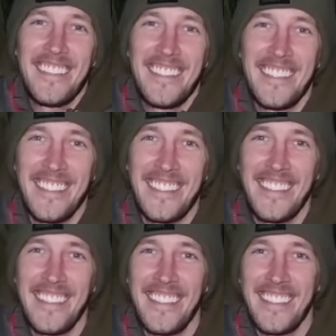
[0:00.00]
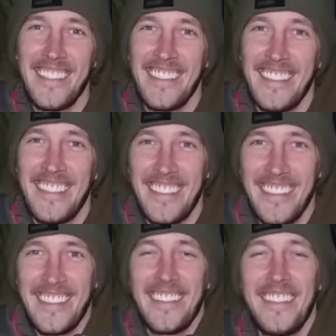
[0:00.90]

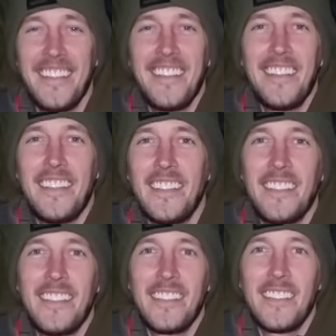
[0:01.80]
(silent)